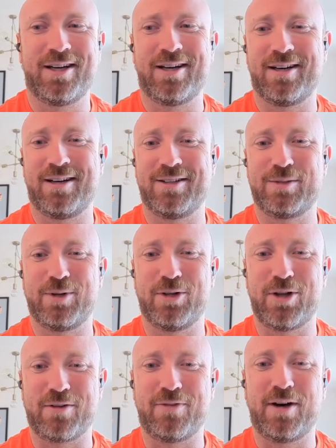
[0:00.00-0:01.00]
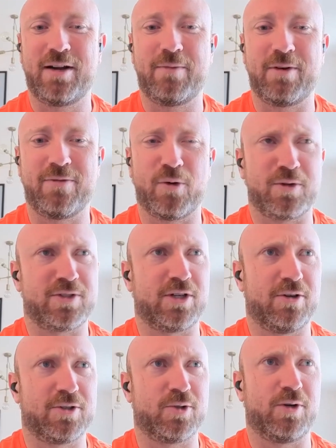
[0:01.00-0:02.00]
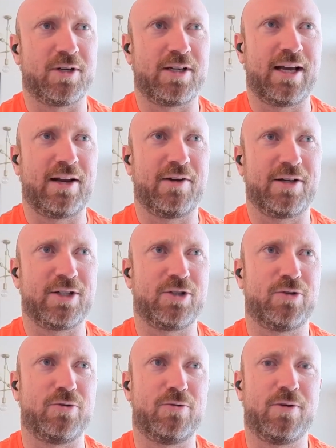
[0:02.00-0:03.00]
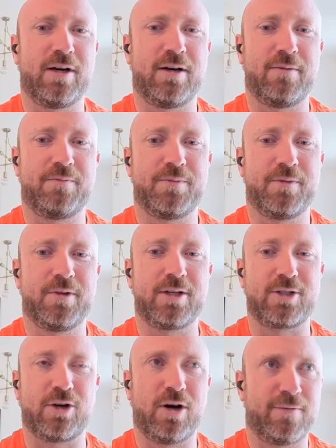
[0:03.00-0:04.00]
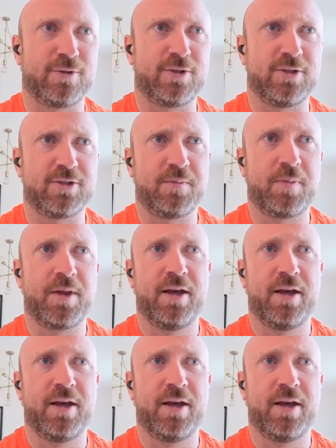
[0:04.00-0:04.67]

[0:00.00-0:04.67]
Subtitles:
It's been a lot of fun. I've been focusing also on getting to lots of conferences.